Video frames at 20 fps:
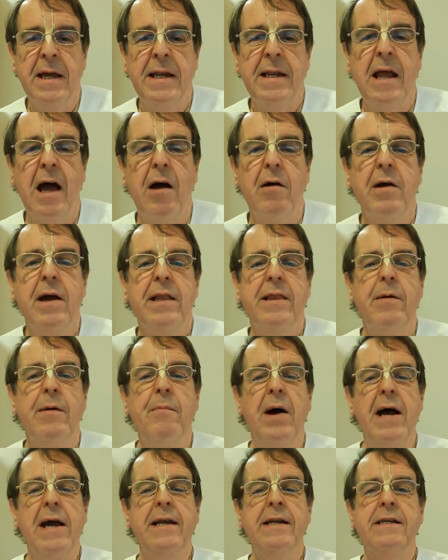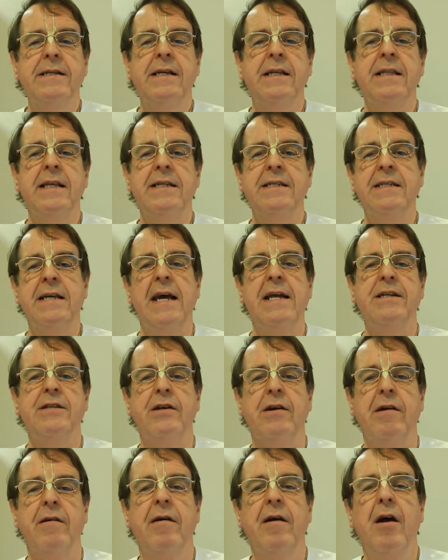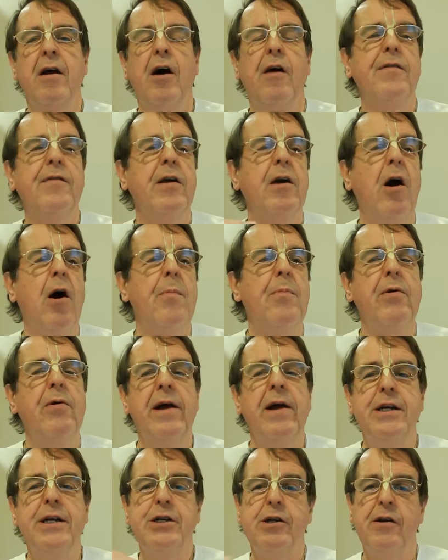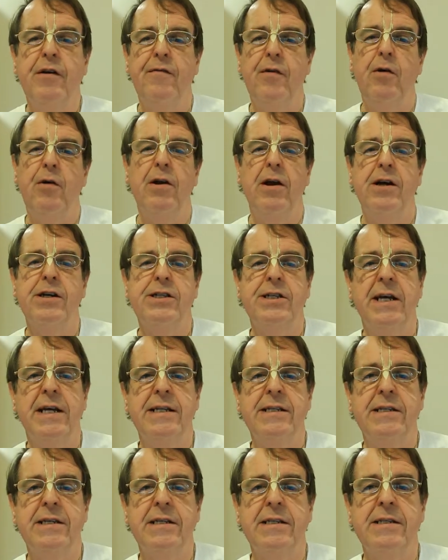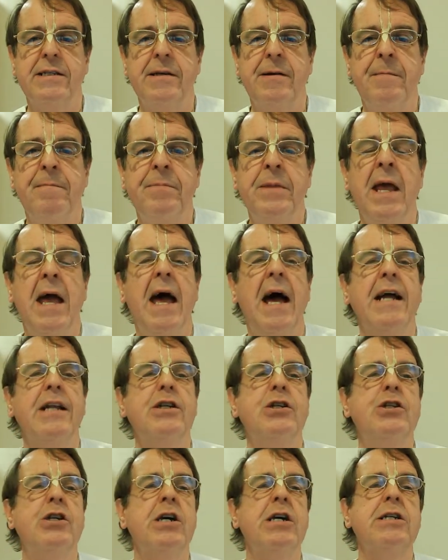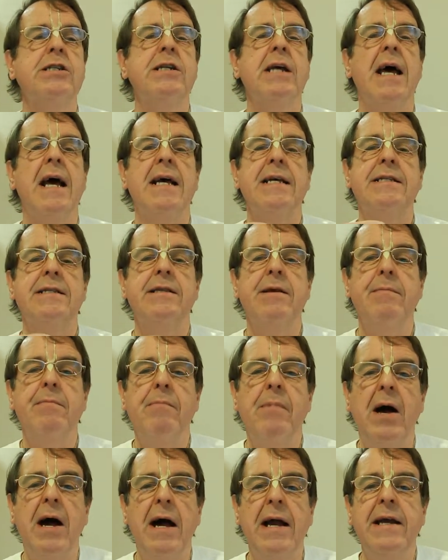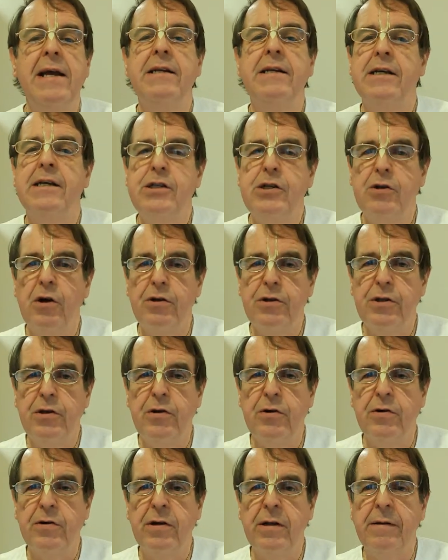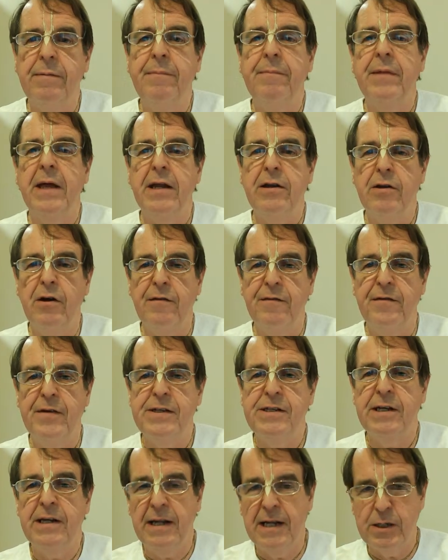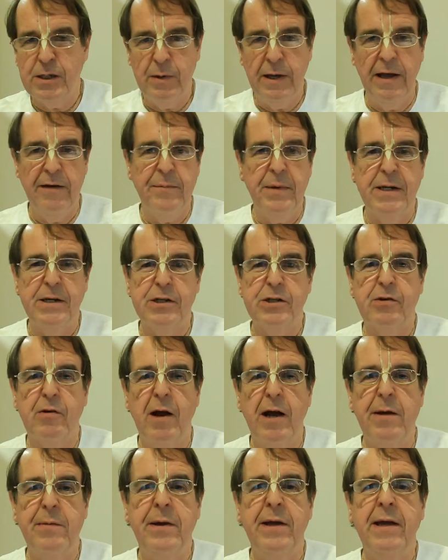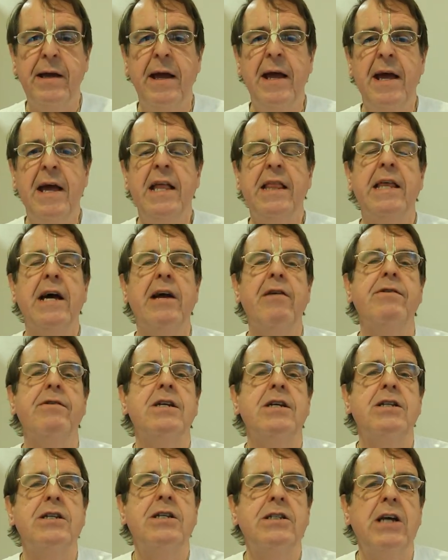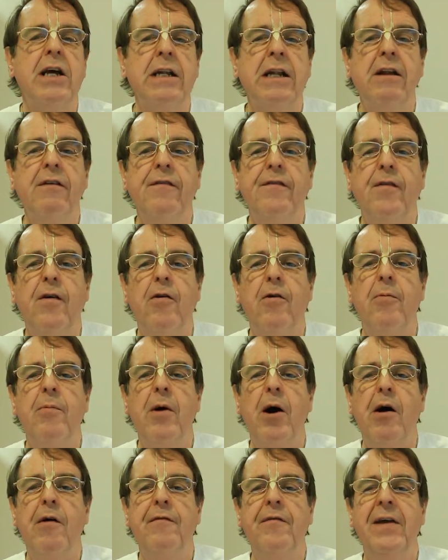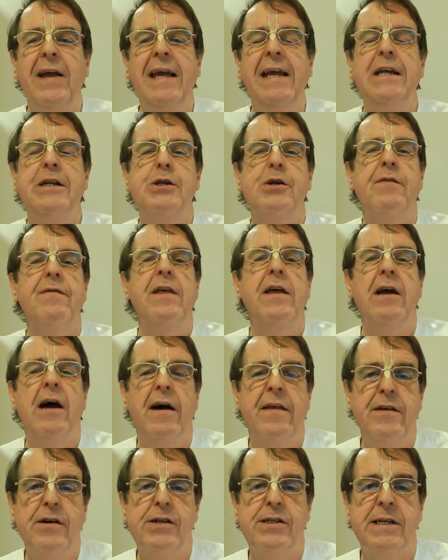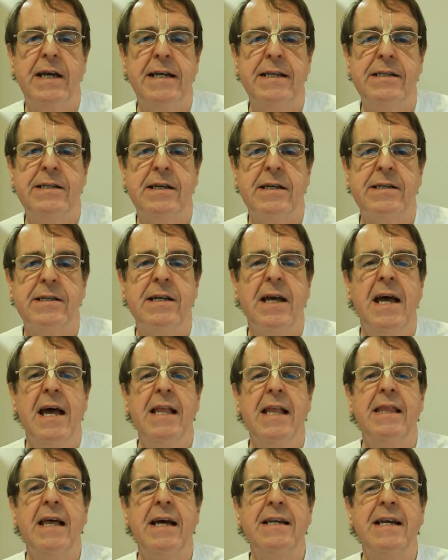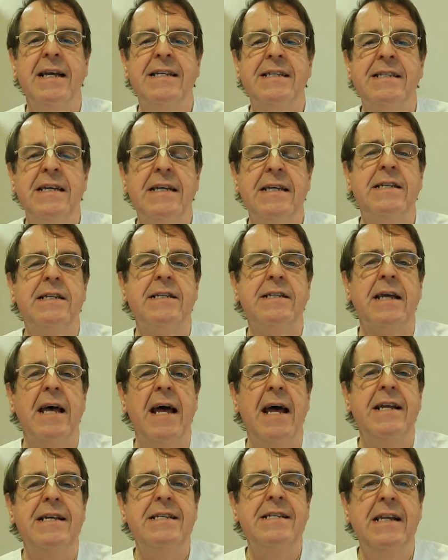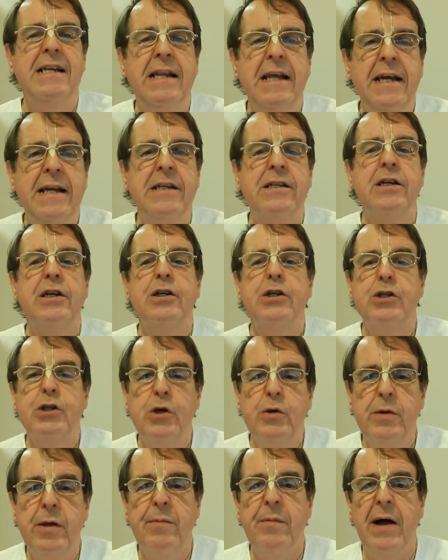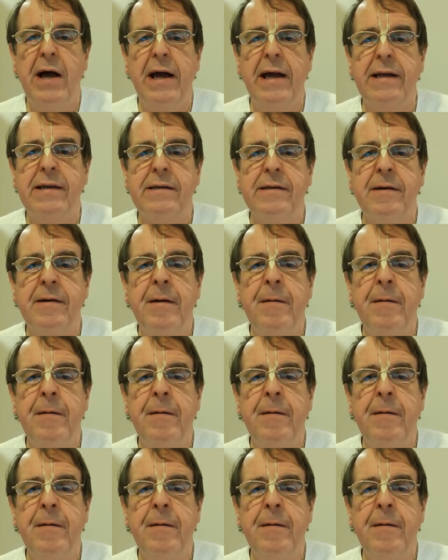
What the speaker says: Now, the mind is at the center of the operation of all our senses. And just as the mind is non-neural and non-physical, as we have been describing, there is a subtle form of each of the other senses that exists and is linked to the mind.